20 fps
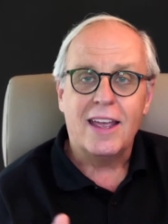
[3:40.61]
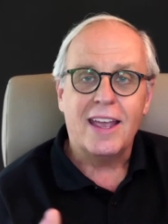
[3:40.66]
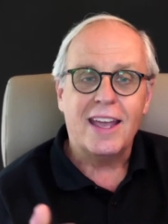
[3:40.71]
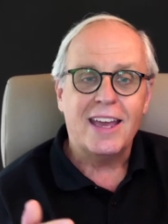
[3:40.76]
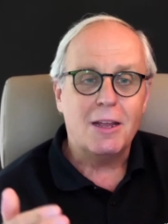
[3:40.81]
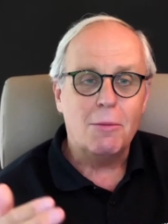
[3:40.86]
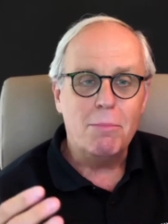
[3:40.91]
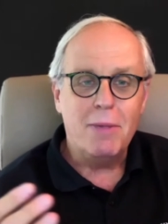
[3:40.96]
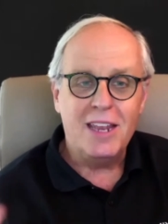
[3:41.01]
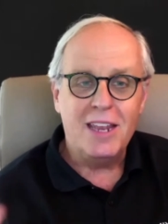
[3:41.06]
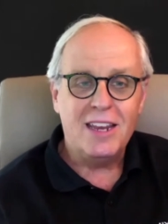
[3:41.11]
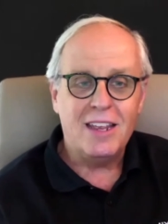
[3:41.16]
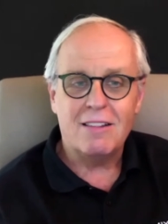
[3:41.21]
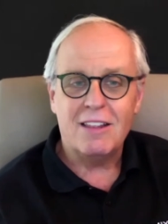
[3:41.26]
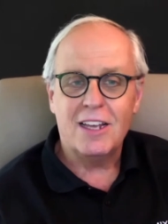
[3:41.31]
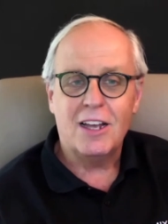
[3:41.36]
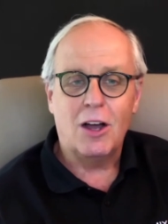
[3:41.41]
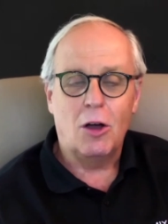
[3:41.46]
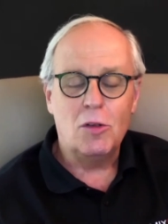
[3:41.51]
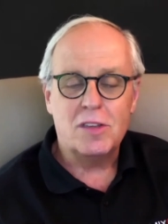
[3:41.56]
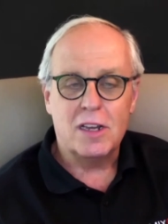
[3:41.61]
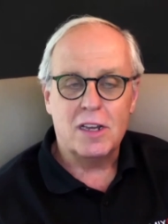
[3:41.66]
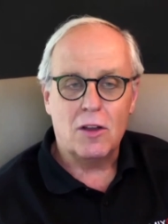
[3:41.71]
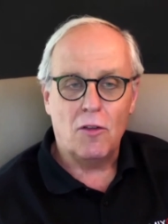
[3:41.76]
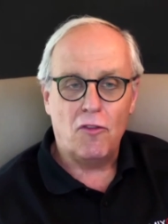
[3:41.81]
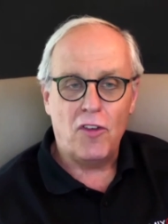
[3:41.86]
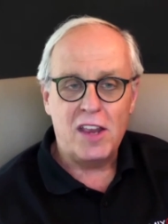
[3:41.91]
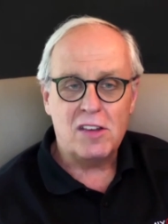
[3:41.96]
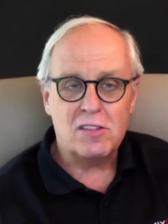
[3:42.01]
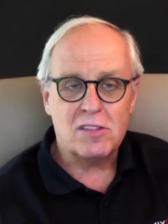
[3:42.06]
it immediately goes into
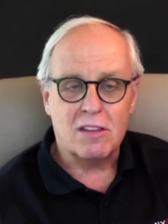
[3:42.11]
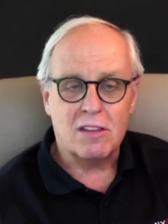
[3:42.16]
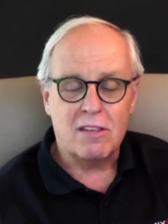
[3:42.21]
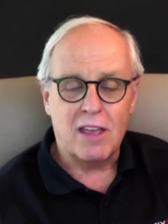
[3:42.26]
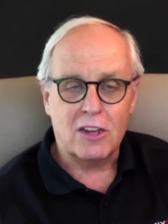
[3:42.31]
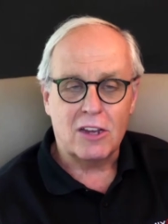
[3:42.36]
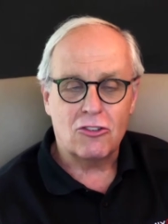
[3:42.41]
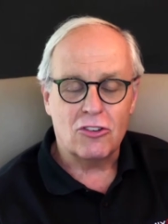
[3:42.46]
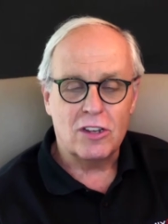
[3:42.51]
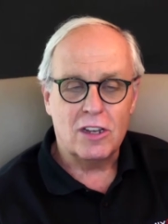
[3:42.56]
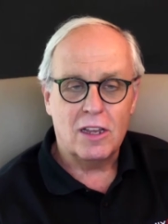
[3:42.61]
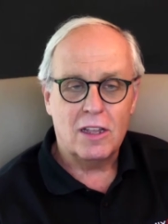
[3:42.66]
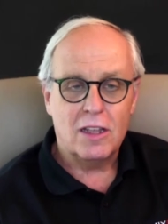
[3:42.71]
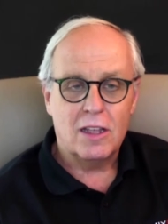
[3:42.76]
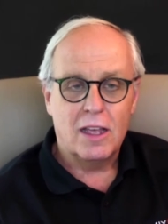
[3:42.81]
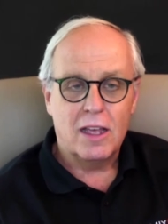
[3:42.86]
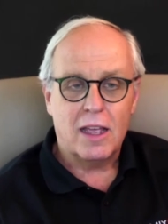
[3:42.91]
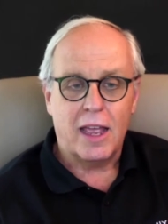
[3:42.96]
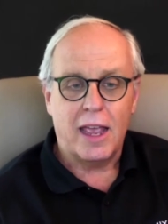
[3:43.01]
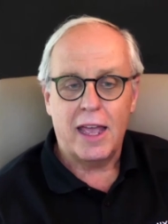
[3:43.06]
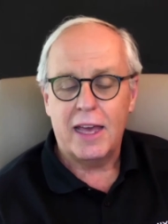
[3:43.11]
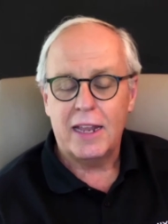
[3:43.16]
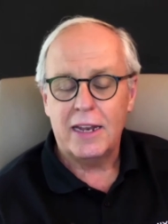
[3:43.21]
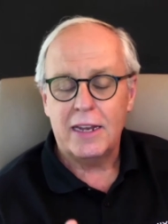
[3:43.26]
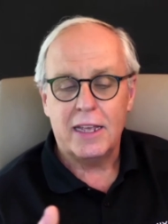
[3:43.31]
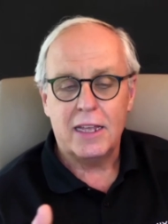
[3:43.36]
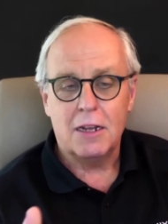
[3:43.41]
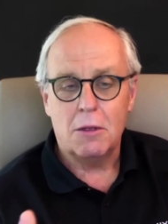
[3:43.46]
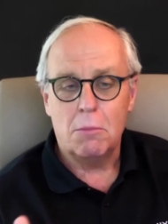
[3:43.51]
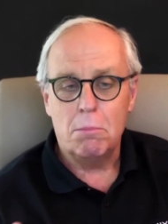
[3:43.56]
face detection,
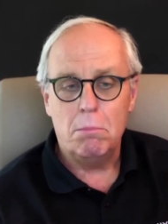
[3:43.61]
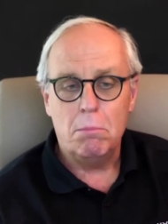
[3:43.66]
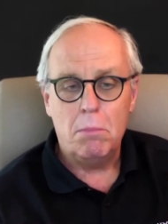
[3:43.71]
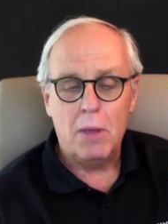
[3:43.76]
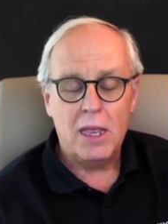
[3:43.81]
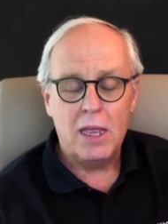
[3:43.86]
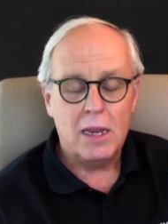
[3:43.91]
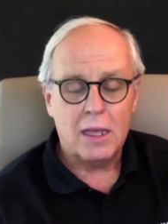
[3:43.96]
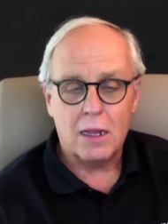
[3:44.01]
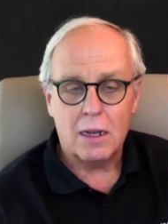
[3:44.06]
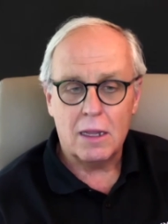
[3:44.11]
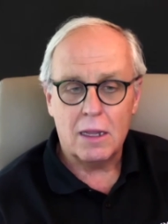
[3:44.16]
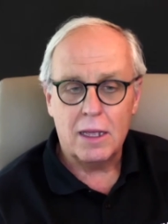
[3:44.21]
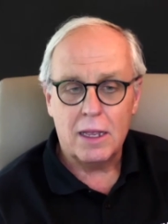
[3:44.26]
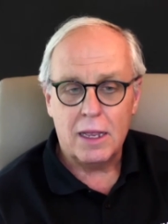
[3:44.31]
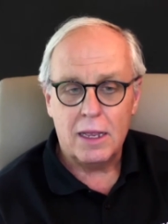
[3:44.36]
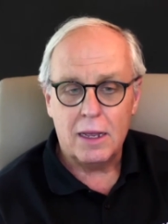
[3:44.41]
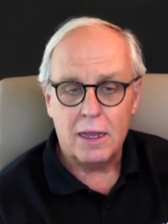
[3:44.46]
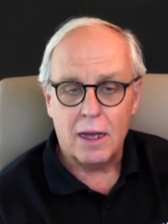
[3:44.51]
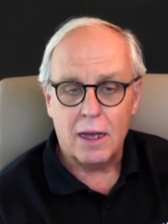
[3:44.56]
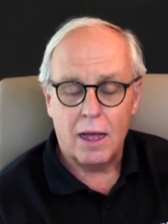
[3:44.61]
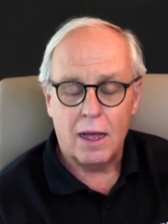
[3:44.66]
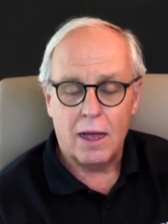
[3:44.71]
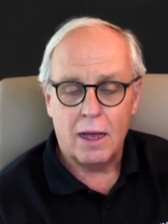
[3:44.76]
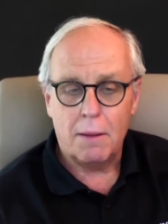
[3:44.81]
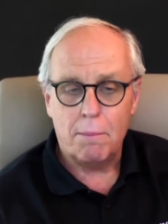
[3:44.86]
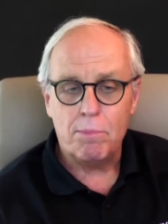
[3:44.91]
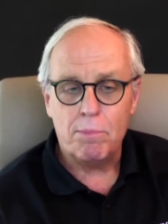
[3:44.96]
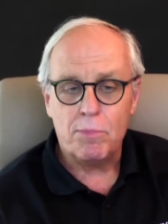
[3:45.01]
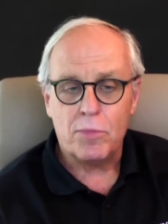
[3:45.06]
and it immediately
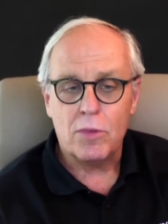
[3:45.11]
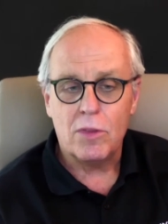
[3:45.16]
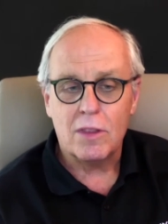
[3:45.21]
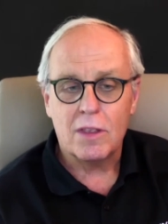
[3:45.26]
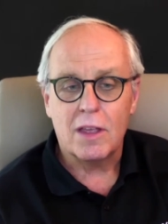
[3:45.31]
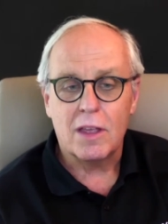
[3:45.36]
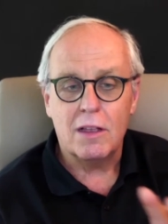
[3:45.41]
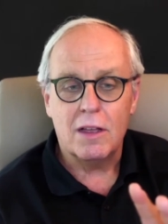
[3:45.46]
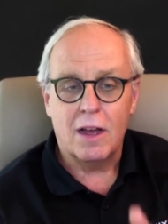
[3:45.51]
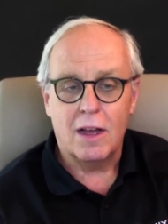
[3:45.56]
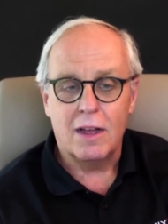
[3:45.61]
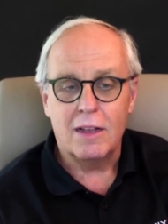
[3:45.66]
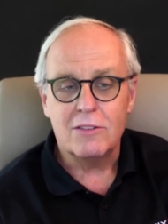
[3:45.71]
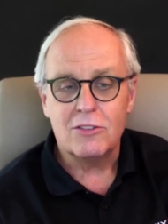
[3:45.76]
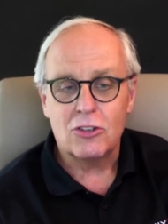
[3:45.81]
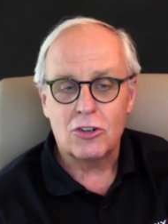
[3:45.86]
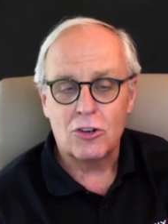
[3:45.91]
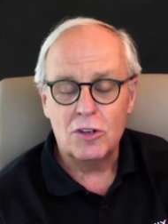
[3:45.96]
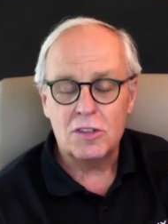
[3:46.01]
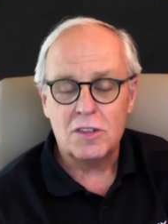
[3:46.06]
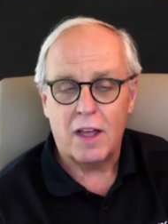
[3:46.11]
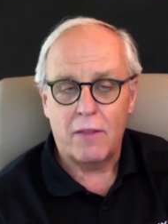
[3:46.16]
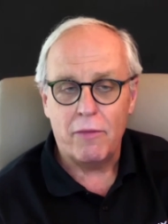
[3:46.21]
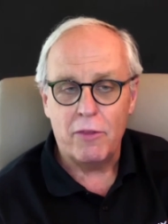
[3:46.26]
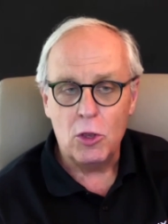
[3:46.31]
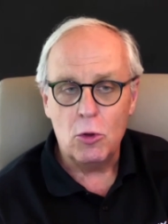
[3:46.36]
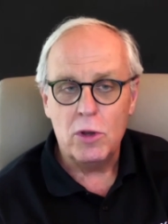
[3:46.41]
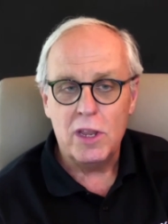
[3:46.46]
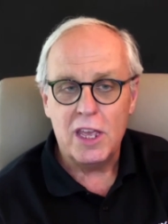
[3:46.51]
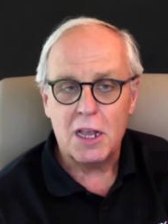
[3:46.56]
turns on
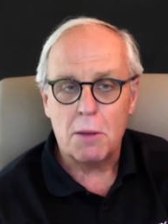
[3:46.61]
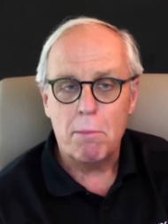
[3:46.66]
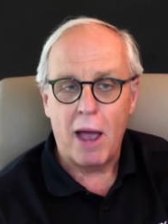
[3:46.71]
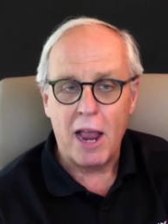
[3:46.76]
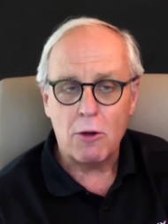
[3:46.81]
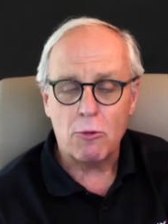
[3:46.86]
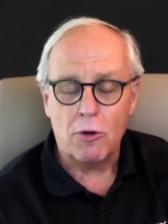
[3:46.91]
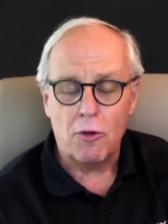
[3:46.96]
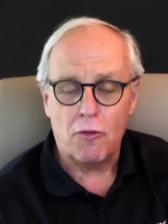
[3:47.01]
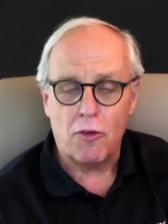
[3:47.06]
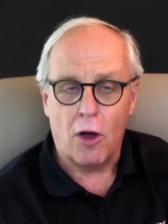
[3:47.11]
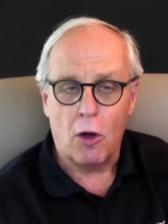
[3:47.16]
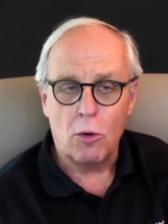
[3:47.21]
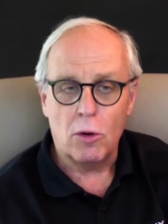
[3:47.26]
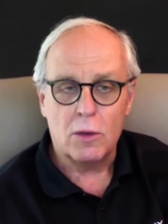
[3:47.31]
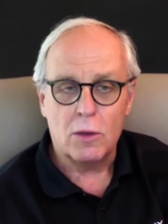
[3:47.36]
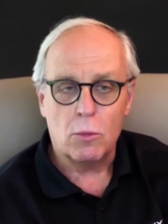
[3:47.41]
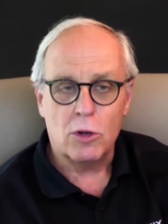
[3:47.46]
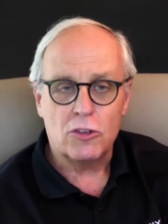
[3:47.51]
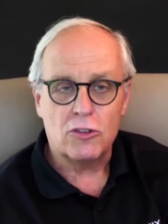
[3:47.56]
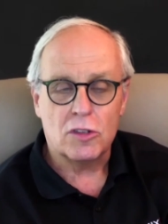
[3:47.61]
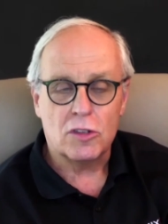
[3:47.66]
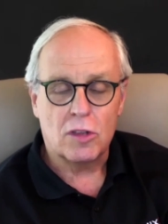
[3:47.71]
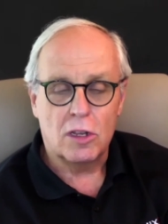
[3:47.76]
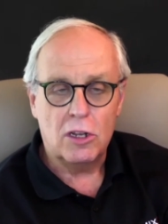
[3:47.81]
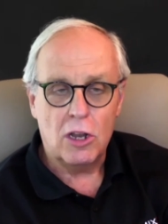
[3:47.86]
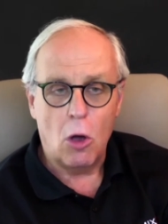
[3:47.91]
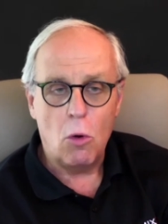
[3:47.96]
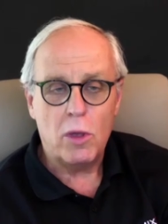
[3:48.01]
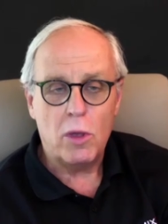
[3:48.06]
the unique microphone, which is
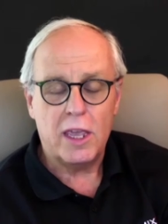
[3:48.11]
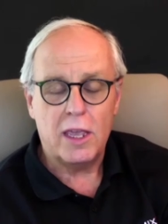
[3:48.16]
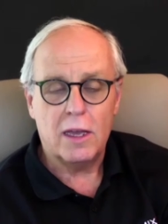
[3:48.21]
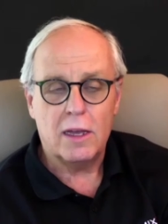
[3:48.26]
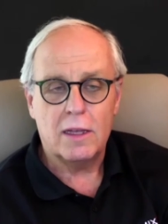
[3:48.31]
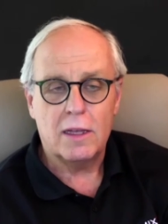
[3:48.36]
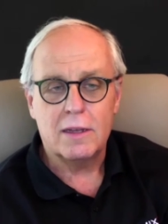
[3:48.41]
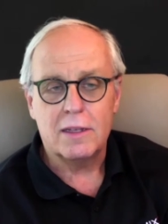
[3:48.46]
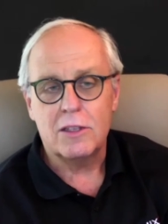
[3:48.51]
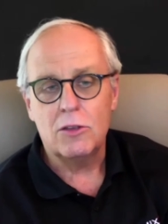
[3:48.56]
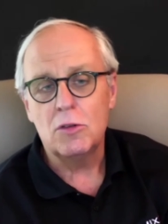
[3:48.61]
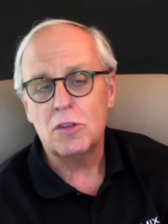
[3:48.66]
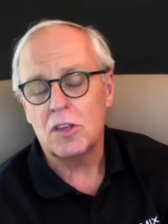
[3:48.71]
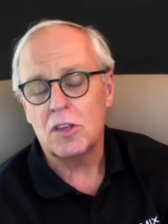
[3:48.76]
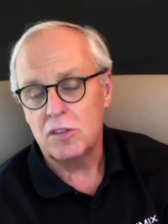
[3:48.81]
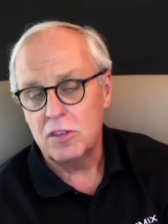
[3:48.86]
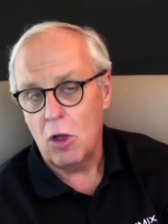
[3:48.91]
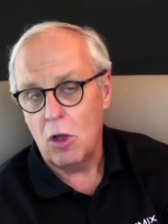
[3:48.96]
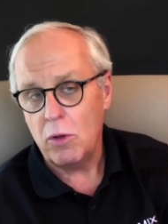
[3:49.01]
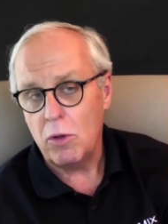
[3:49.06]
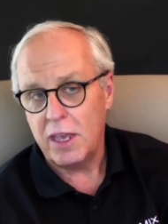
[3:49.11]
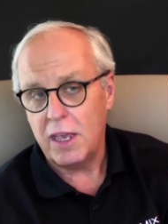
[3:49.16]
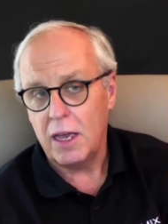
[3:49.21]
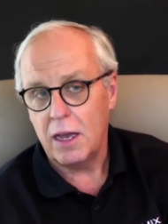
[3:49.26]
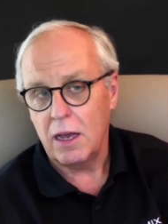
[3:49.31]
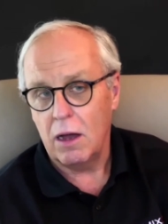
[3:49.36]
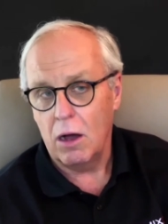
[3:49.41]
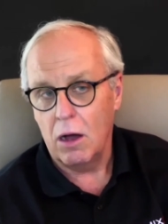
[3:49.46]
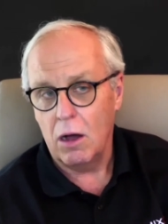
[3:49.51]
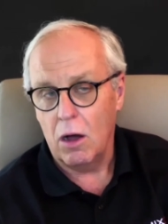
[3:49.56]
uses
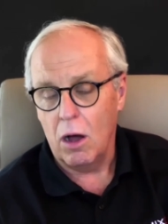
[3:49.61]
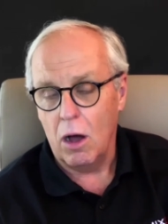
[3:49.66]
Nokia